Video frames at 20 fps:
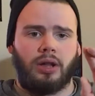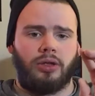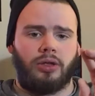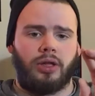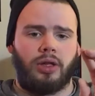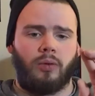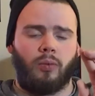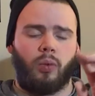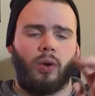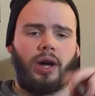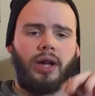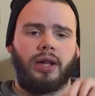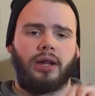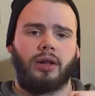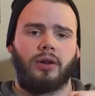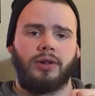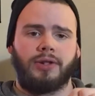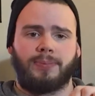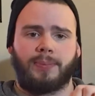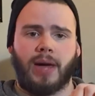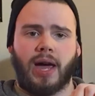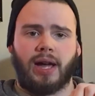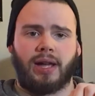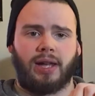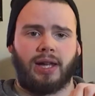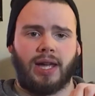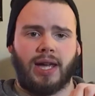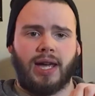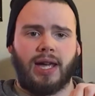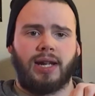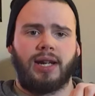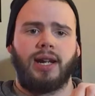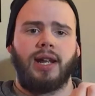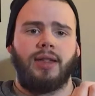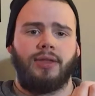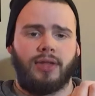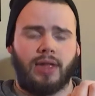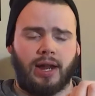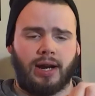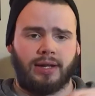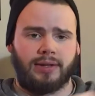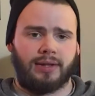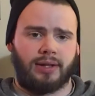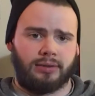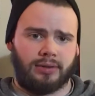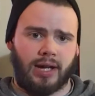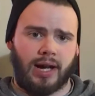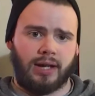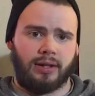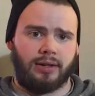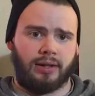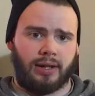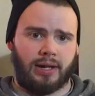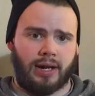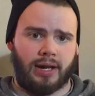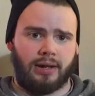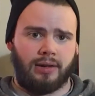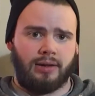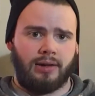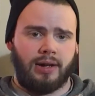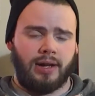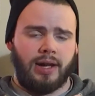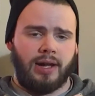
the white goes back again, then it's unlocked again.